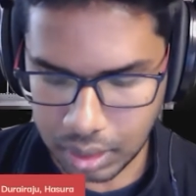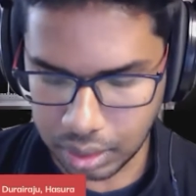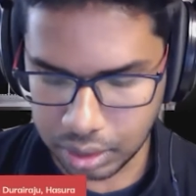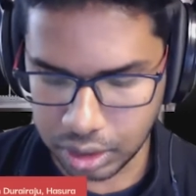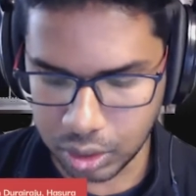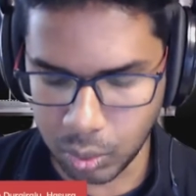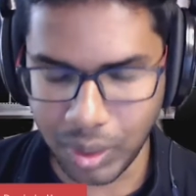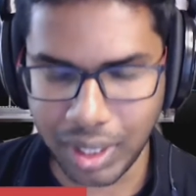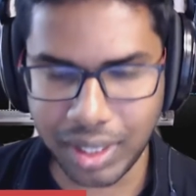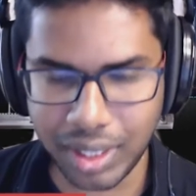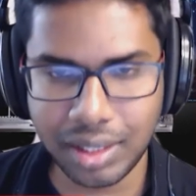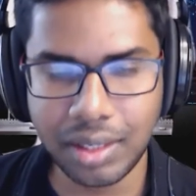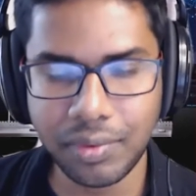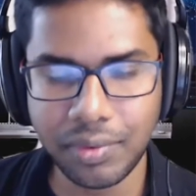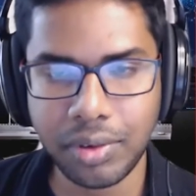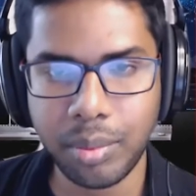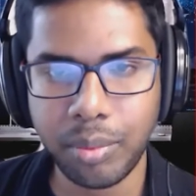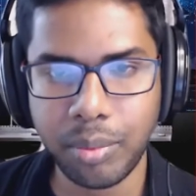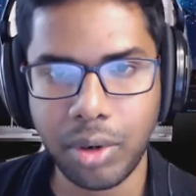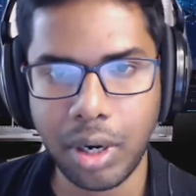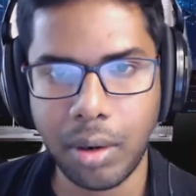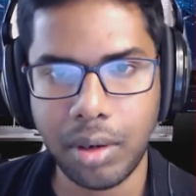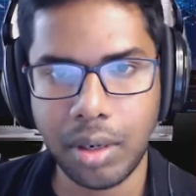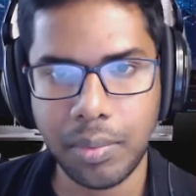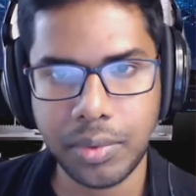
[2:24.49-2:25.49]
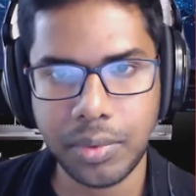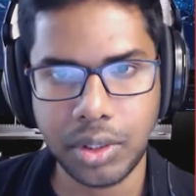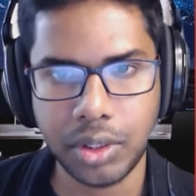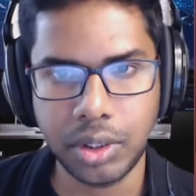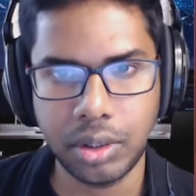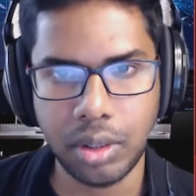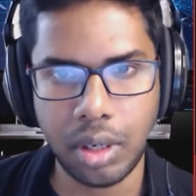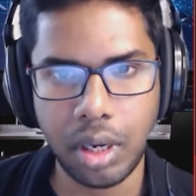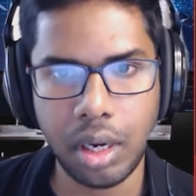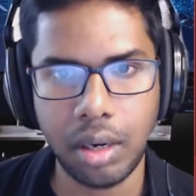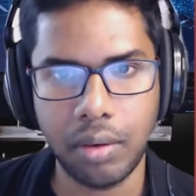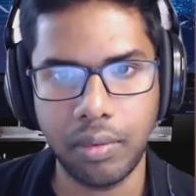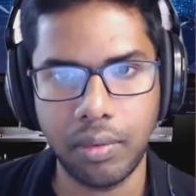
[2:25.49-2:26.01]
So what are the different problems to
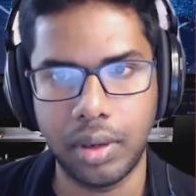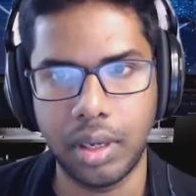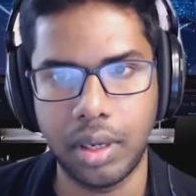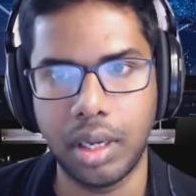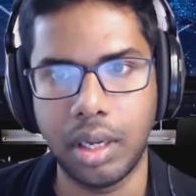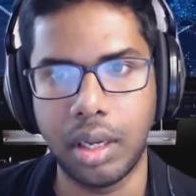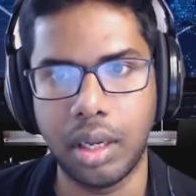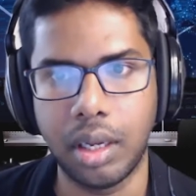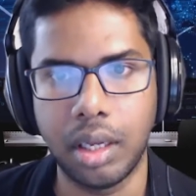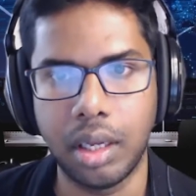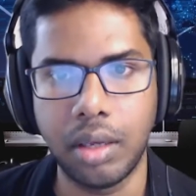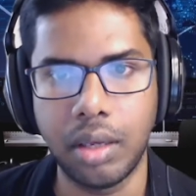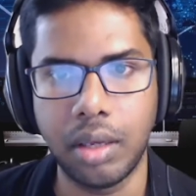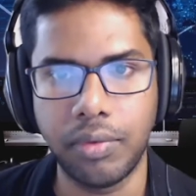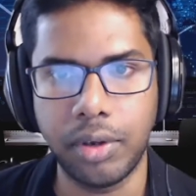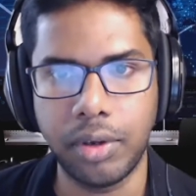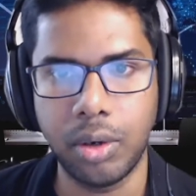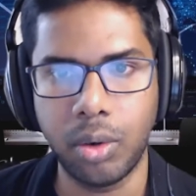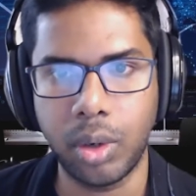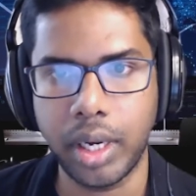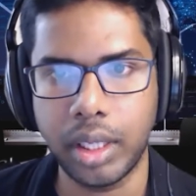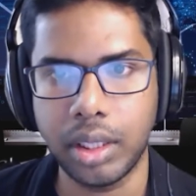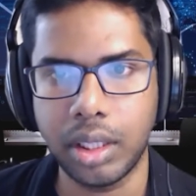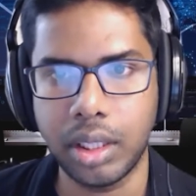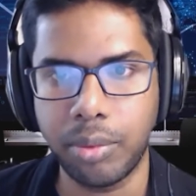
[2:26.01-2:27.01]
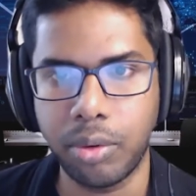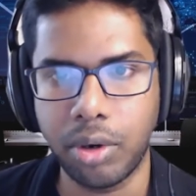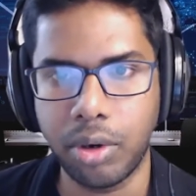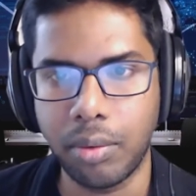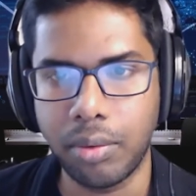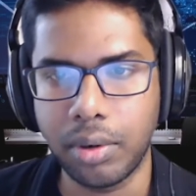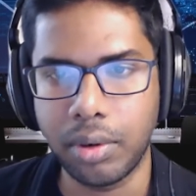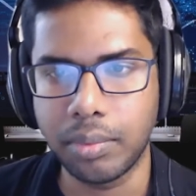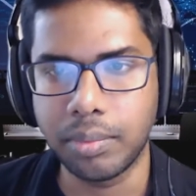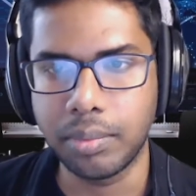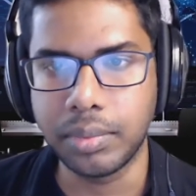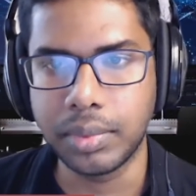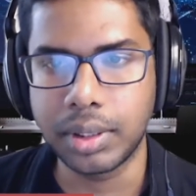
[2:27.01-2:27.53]
solve? If you look at the
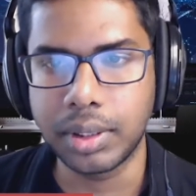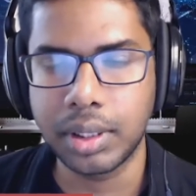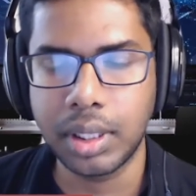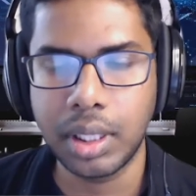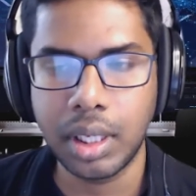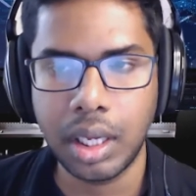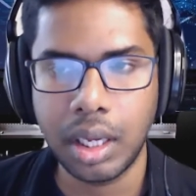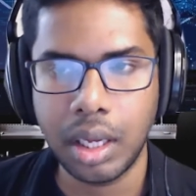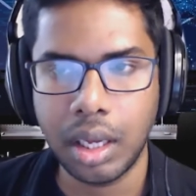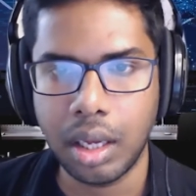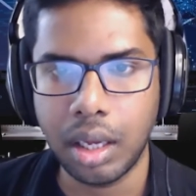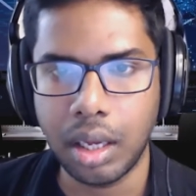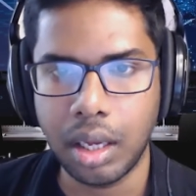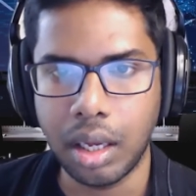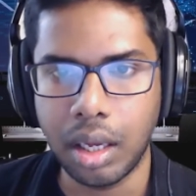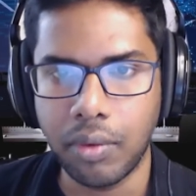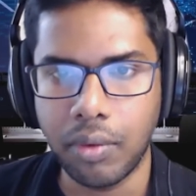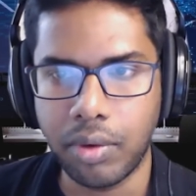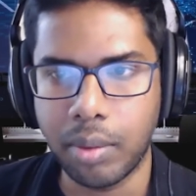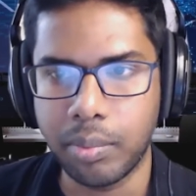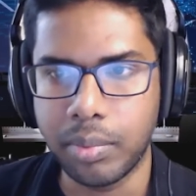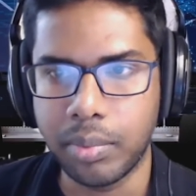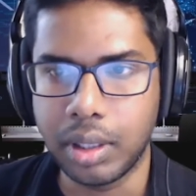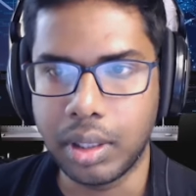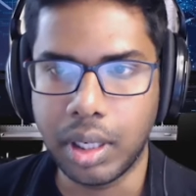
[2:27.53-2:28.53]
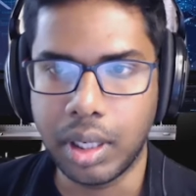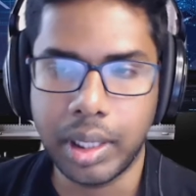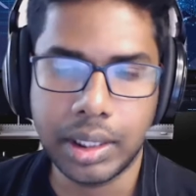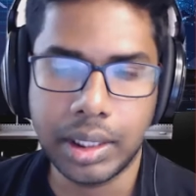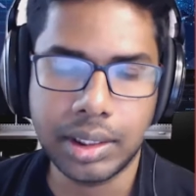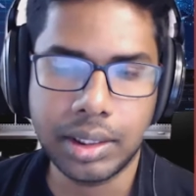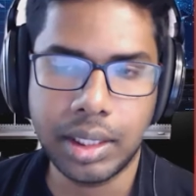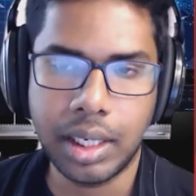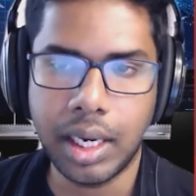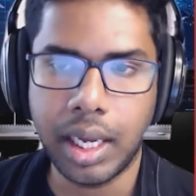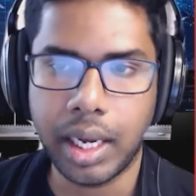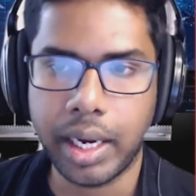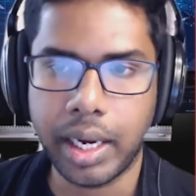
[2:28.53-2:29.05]
problems from the
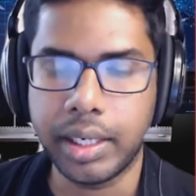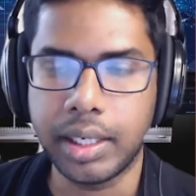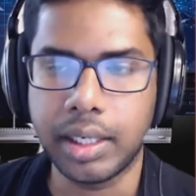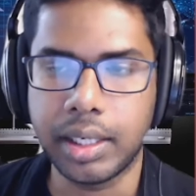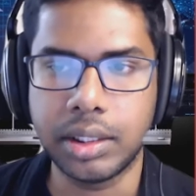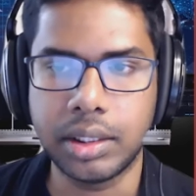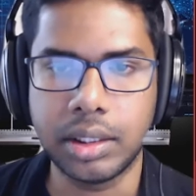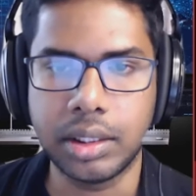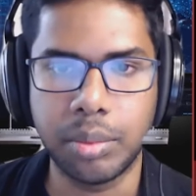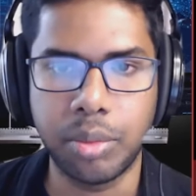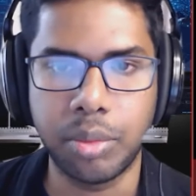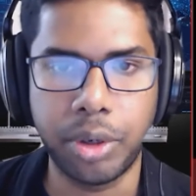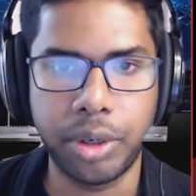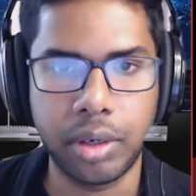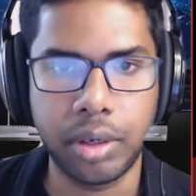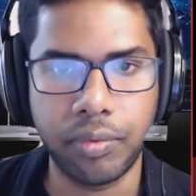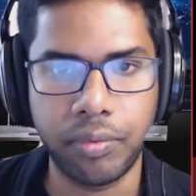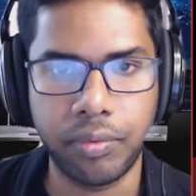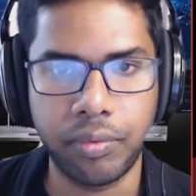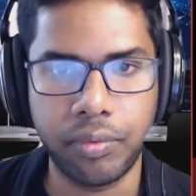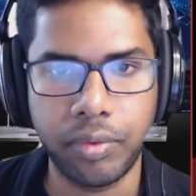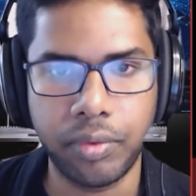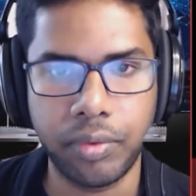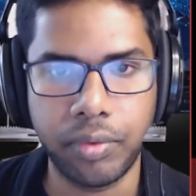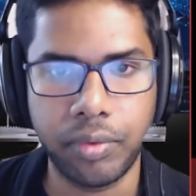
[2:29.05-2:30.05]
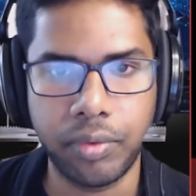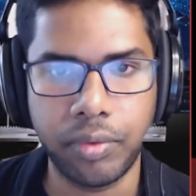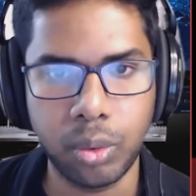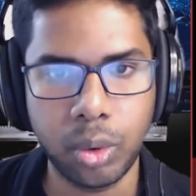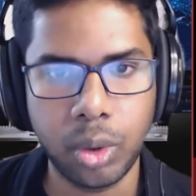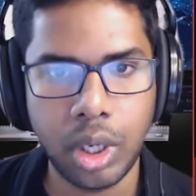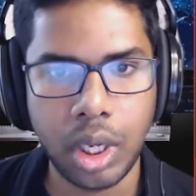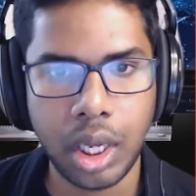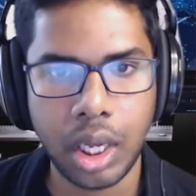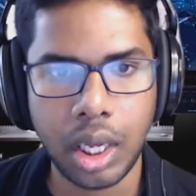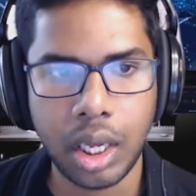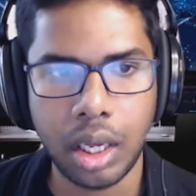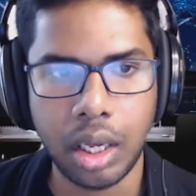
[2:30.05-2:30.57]
traditional architecture point of view,
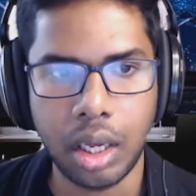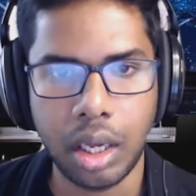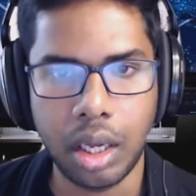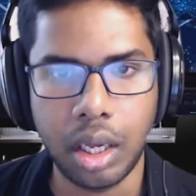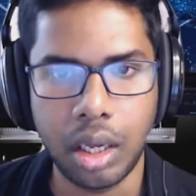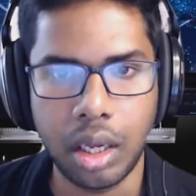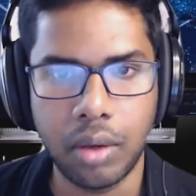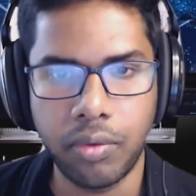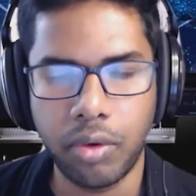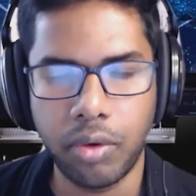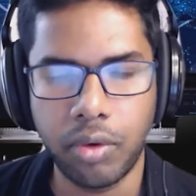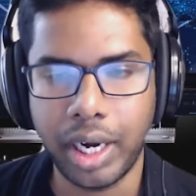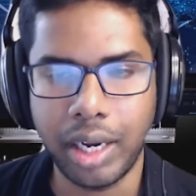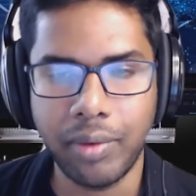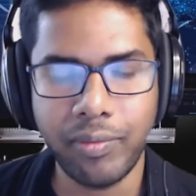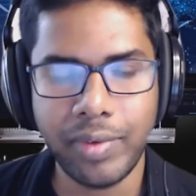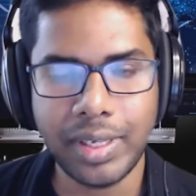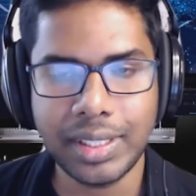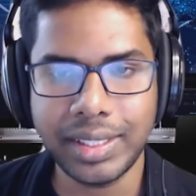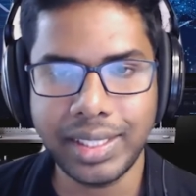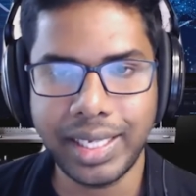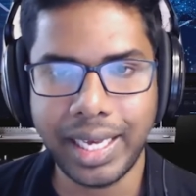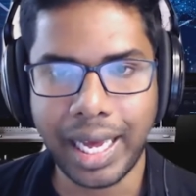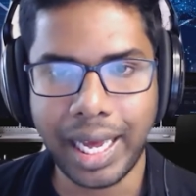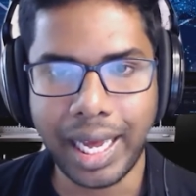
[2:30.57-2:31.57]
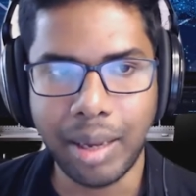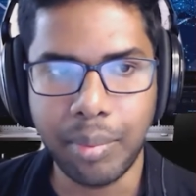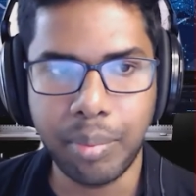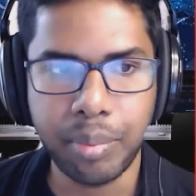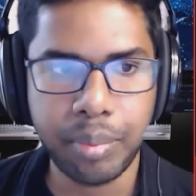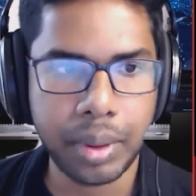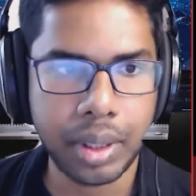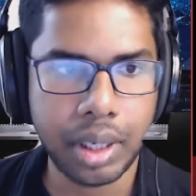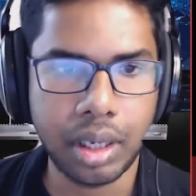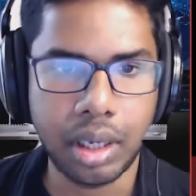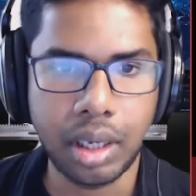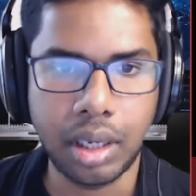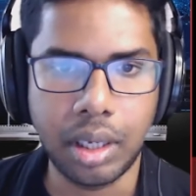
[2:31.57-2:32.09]
for an MVC app,
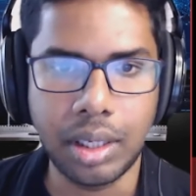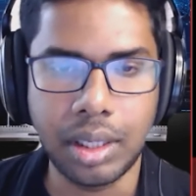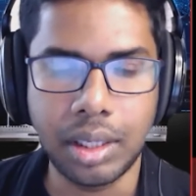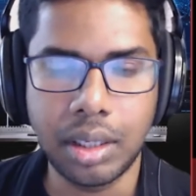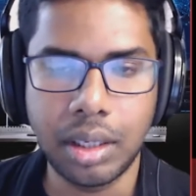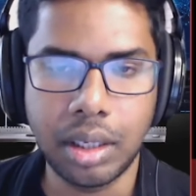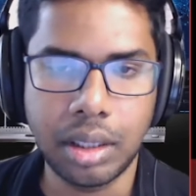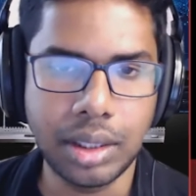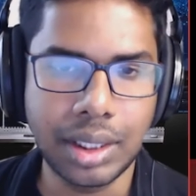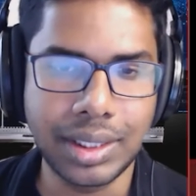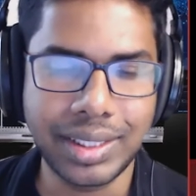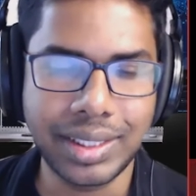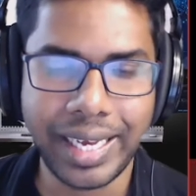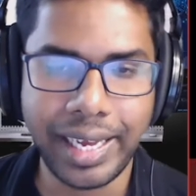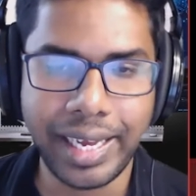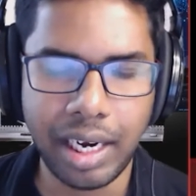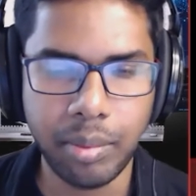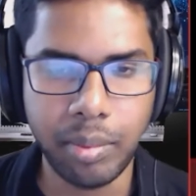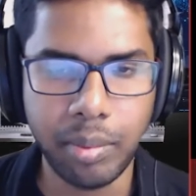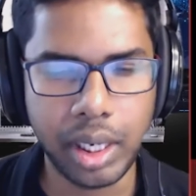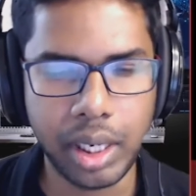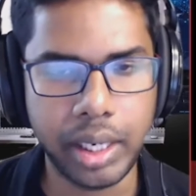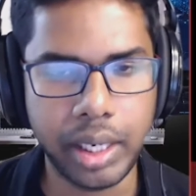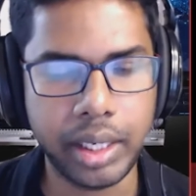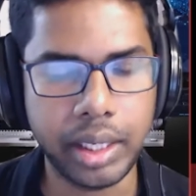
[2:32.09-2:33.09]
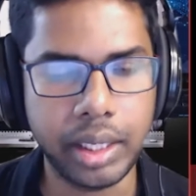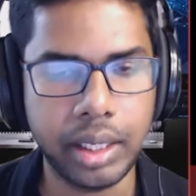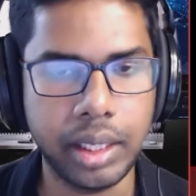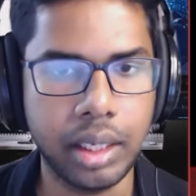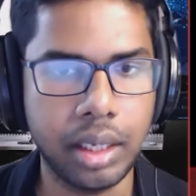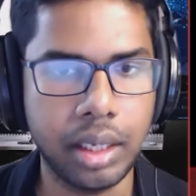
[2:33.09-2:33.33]
the scalability